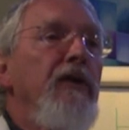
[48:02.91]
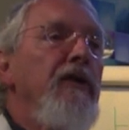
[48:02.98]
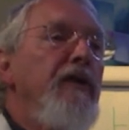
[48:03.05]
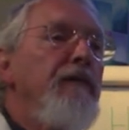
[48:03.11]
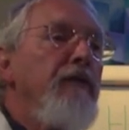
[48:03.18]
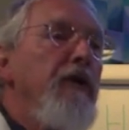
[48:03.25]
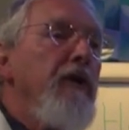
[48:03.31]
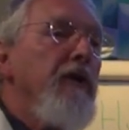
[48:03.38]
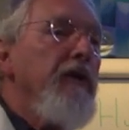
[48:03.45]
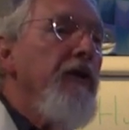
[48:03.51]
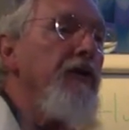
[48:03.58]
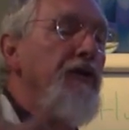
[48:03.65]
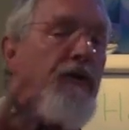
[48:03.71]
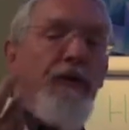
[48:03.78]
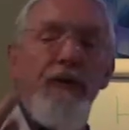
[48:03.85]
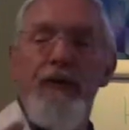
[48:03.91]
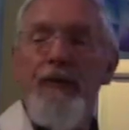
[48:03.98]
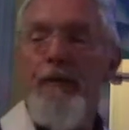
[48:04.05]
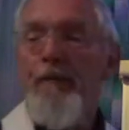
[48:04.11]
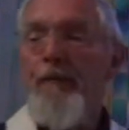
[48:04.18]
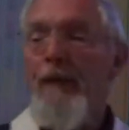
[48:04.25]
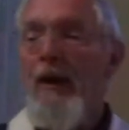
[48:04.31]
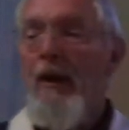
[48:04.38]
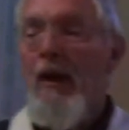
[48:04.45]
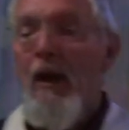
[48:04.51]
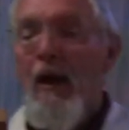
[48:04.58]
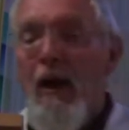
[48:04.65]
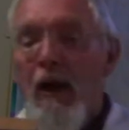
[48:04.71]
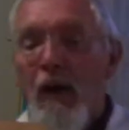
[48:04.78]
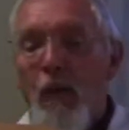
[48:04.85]
in different conditions.
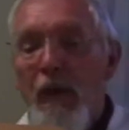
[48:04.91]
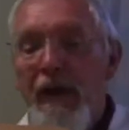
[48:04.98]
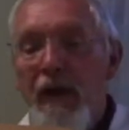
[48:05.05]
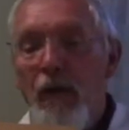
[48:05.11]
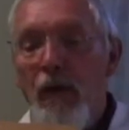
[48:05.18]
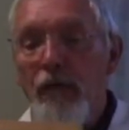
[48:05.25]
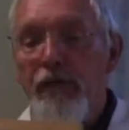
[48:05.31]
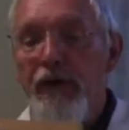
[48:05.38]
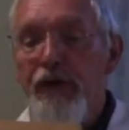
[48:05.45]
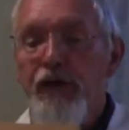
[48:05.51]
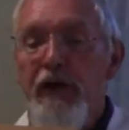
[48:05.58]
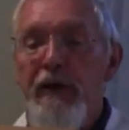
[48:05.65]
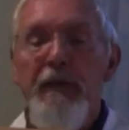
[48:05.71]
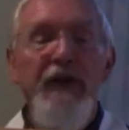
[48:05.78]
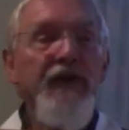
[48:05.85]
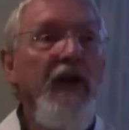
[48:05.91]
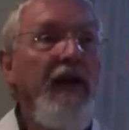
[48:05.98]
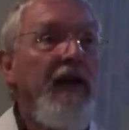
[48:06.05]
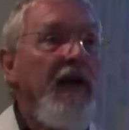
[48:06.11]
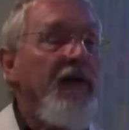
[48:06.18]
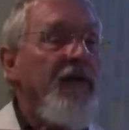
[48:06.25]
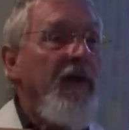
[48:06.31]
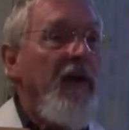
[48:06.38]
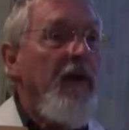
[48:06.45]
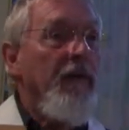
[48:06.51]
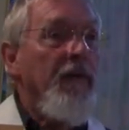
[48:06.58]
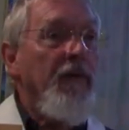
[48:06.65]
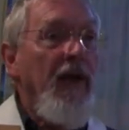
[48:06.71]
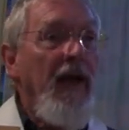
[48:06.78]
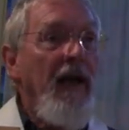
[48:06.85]
We go on retreat, we take
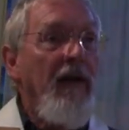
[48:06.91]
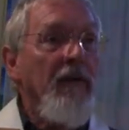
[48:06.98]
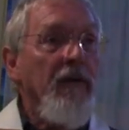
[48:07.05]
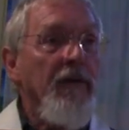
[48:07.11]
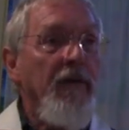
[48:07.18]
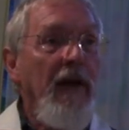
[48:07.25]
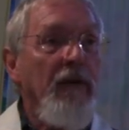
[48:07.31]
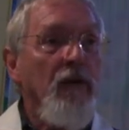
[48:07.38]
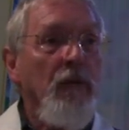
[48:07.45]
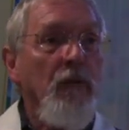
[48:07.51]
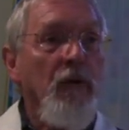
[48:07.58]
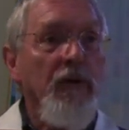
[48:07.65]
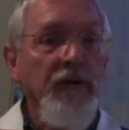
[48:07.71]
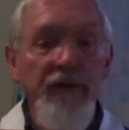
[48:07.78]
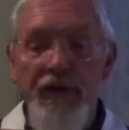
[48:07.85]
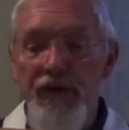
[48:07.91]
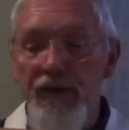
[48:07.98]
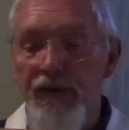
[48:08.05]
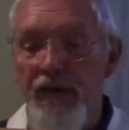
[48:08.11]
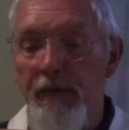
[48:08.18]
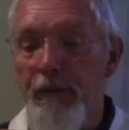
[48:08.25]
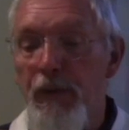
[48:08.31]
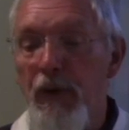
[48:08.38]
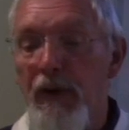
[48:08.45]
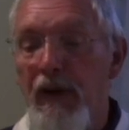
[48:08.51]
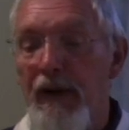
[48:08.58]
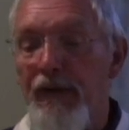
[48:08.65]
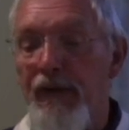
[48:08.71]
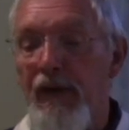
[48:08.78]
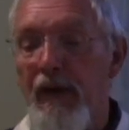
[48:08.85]
ourselves out of our normal conditions and put
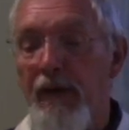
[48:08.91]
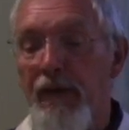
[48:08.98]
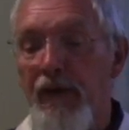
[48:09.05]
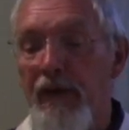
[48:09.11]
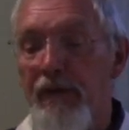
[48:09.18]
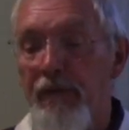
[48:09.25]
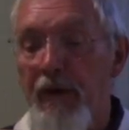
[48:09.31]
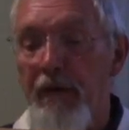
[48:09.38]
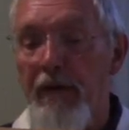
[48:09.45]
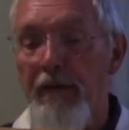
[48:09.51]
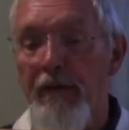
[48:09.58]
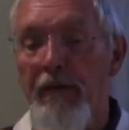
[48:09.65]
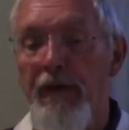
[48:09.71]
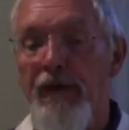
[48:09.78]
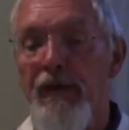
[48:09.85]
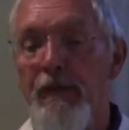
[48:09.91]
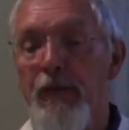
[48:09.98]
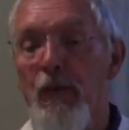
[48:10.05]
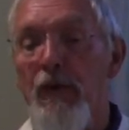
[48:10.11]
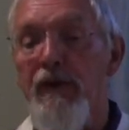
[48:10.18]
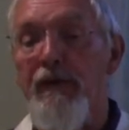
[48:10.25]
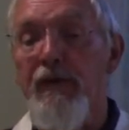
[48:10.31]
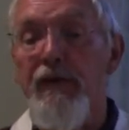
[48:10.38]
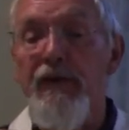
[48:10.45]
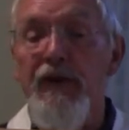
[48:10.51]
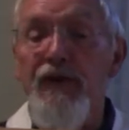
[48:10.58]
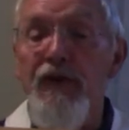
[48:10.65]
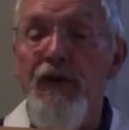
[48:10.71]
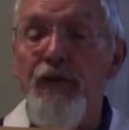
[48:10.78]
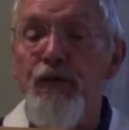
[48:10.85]
ourselves in very, very supportive
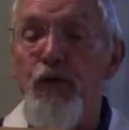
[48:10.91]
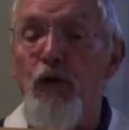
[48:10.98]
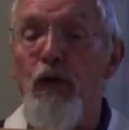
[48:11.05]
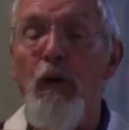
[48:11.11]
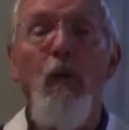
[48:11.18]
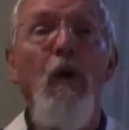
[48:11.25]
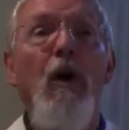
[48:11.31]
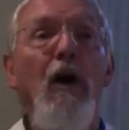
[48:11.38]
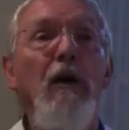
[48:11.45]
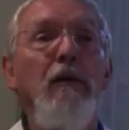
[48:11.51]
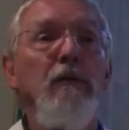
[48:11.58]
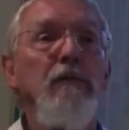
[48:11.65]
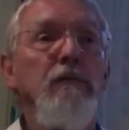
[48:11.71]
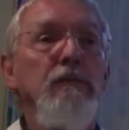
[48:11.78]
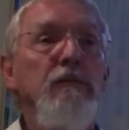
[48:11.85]
conditions for a while.